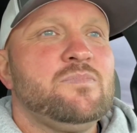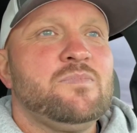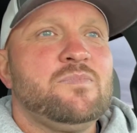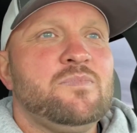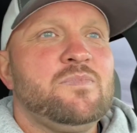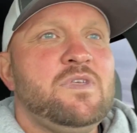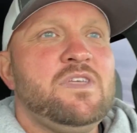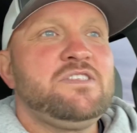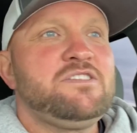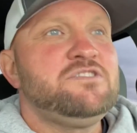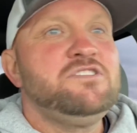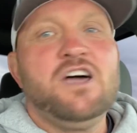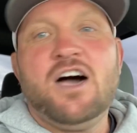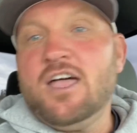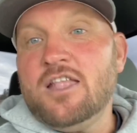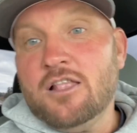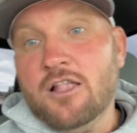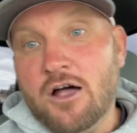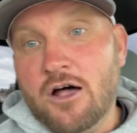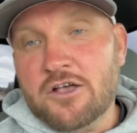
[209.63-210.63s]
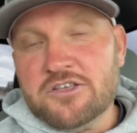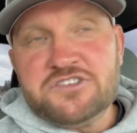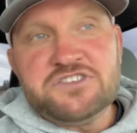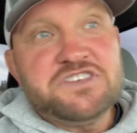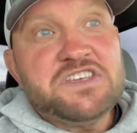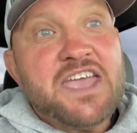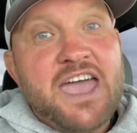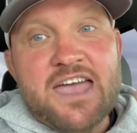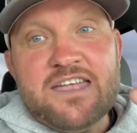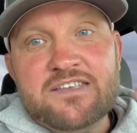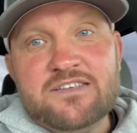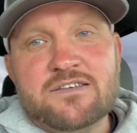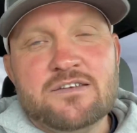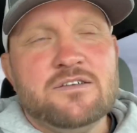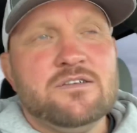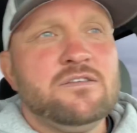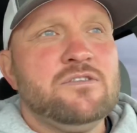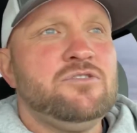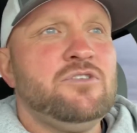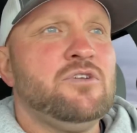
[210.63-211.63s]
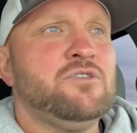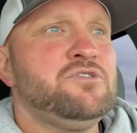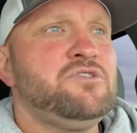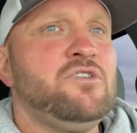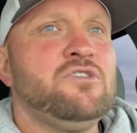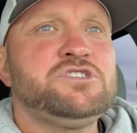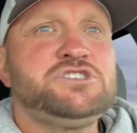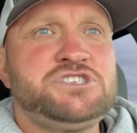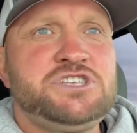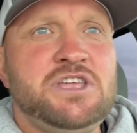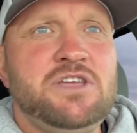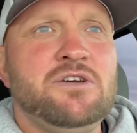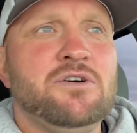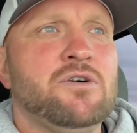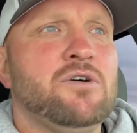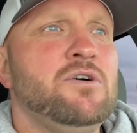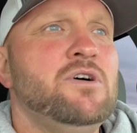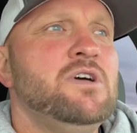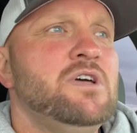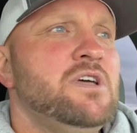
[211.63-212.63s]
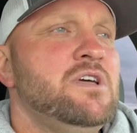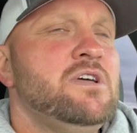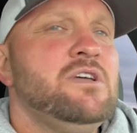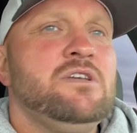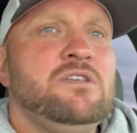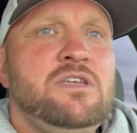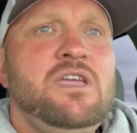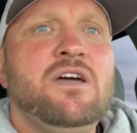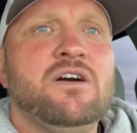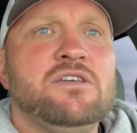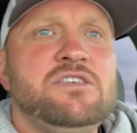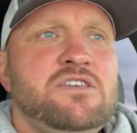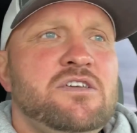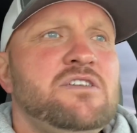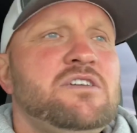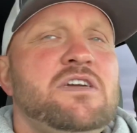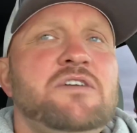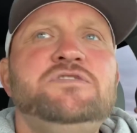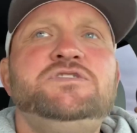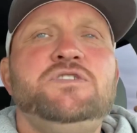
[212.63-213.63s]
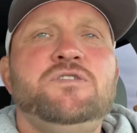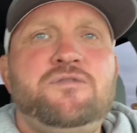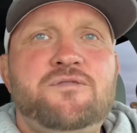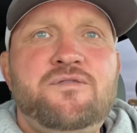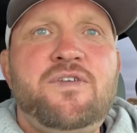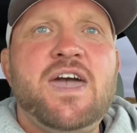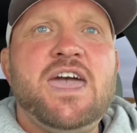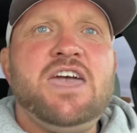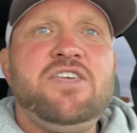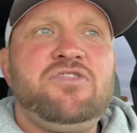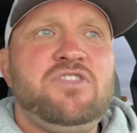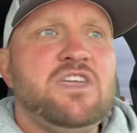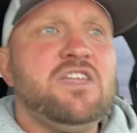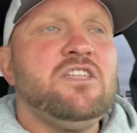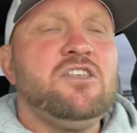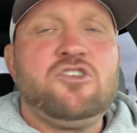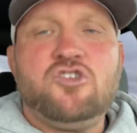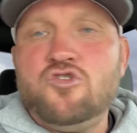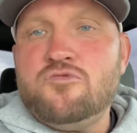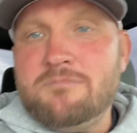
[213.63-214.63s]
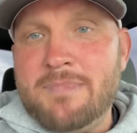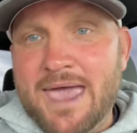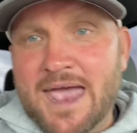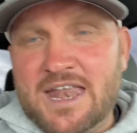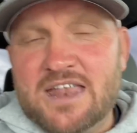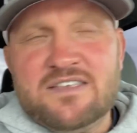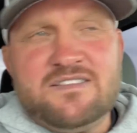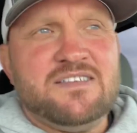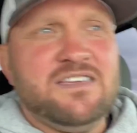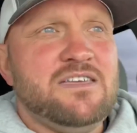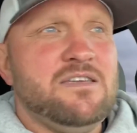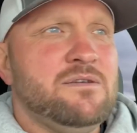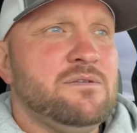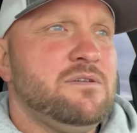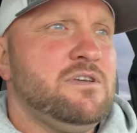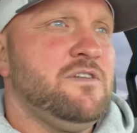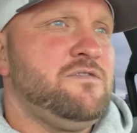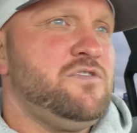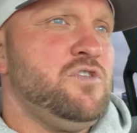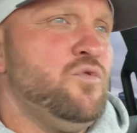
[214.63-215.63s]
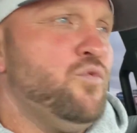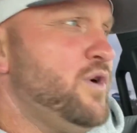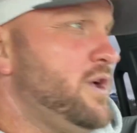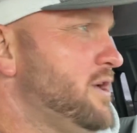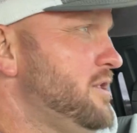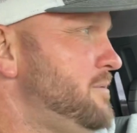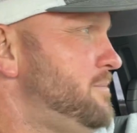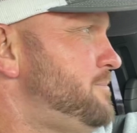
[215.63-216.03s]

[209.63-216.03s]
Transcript: It's not lost yet. There's still, you know, it gives you faith in humanity, if you will.